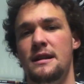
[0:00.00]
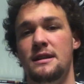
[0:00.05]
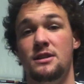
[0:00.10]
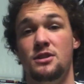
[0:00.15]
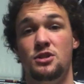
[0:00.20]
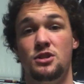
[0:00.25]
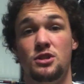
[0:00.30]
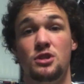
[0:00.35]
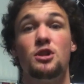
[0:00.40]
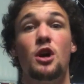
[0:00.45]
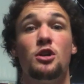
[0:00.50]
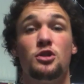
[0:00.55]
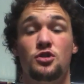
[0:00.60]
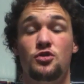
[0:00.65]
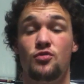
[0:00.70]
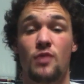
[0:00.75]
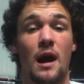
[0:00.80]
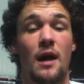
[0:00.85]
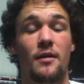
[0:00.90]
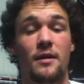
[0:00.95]
and he
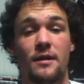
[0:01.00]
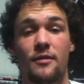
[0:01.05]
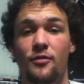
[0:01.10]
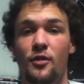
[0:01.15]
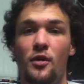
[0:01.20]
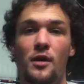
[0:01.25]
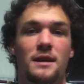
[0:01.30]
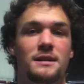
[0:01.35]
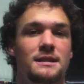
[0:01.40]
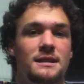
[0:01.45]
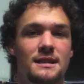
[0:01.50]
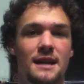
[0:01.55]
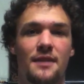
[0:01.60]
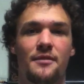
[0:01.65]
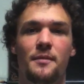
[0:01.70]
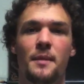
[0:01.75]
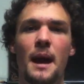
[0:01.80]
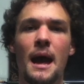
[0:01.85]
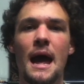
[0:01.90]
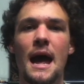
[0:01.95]
starts drowning and Frodo has to
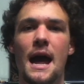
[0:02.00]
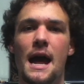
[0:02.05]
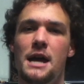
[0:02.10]
save him.